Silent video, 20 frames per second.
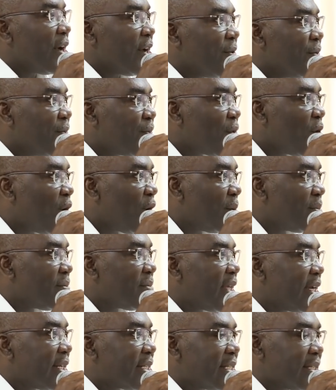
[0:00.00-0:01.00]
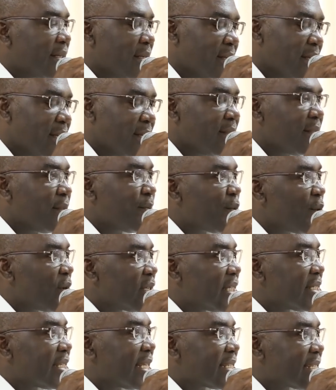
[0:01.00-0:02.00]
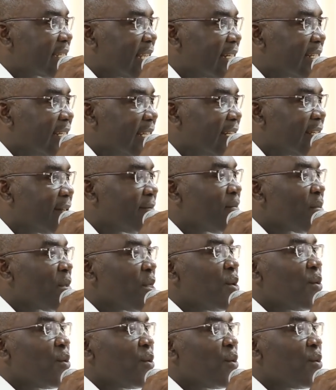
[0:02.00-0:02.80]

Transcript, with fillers: you are informed that the process has started.